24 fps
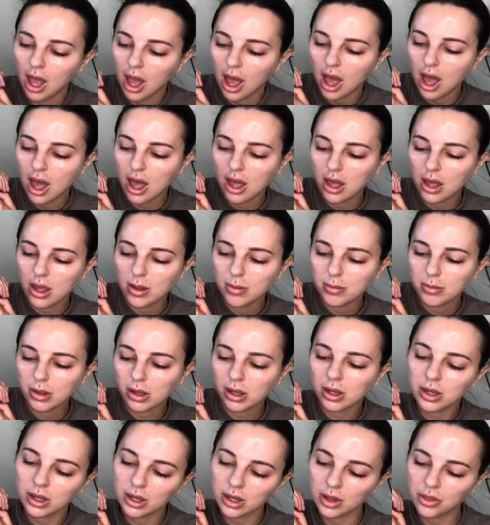Um,
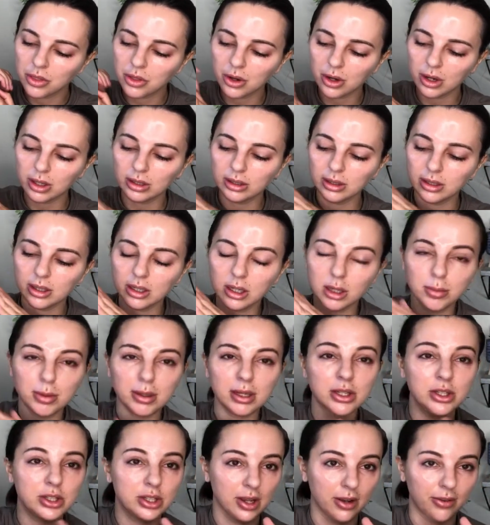they're a little
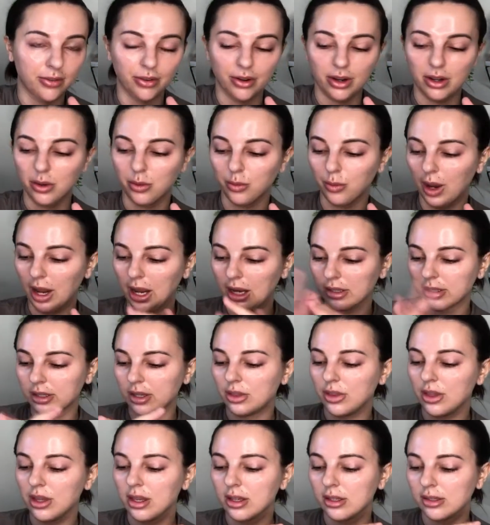bit different, right?
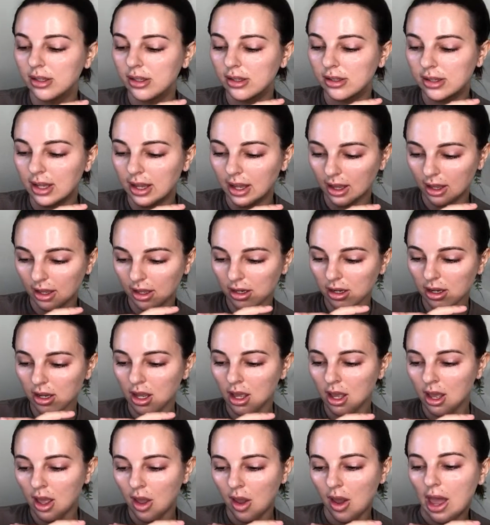The Suzanne
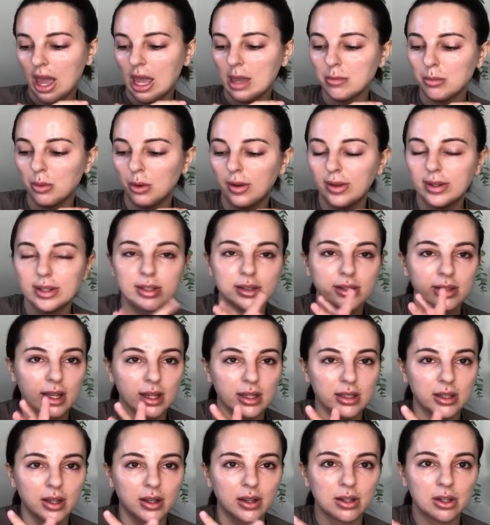High Moist Skin
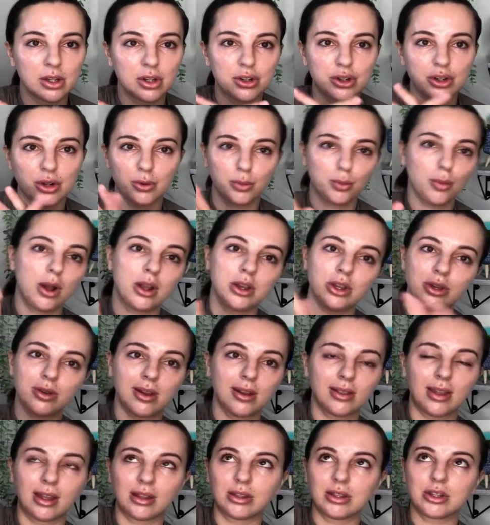Conditioner, one, you
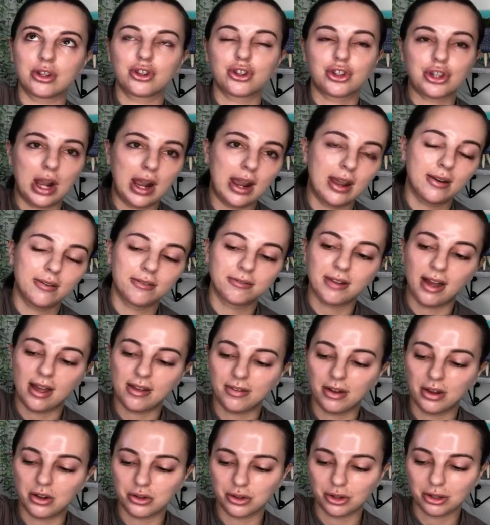get like this giant
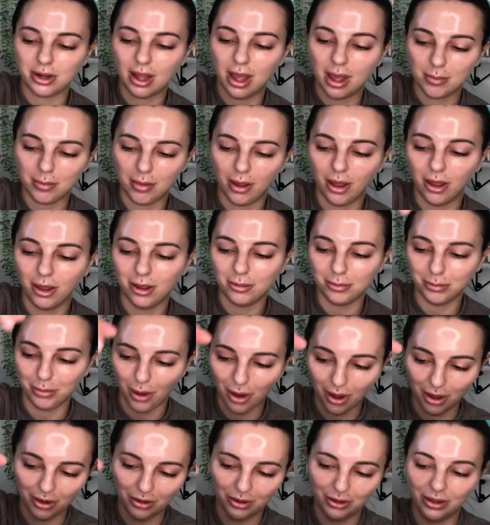500 ml
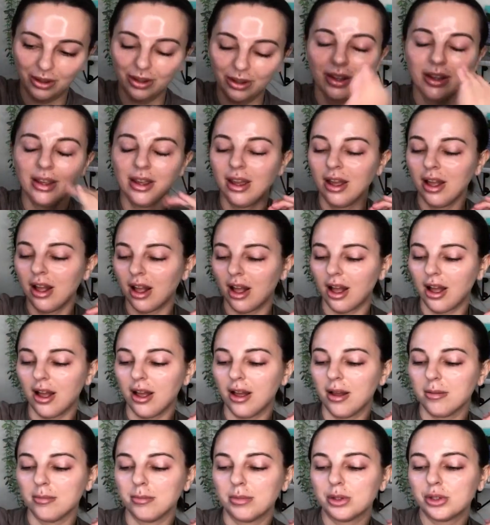bottle
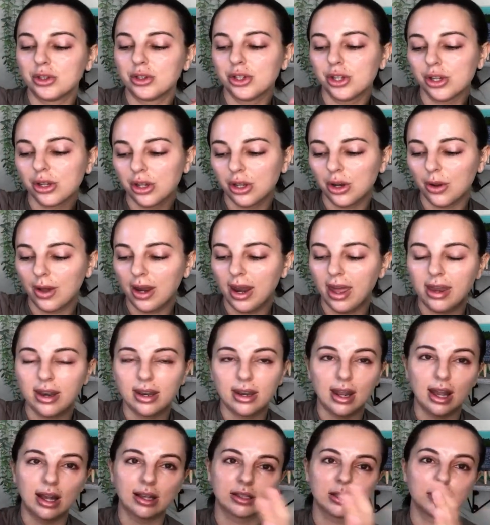um, but to, you know, and it
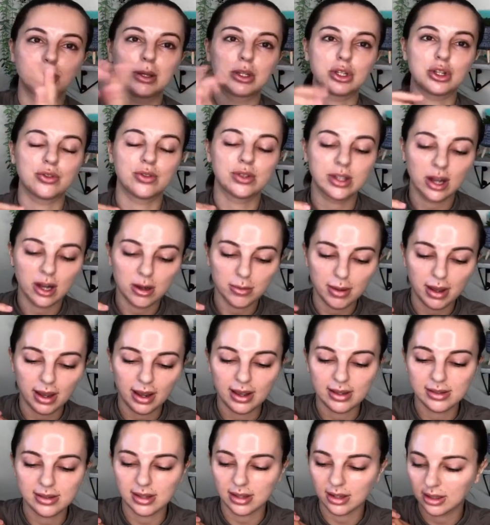has a bunch of
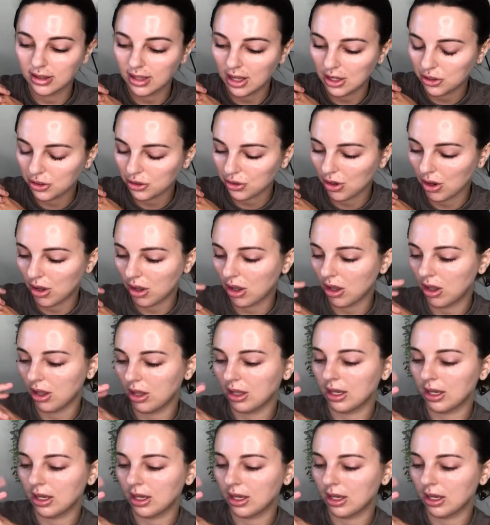ceramides and cholesterol.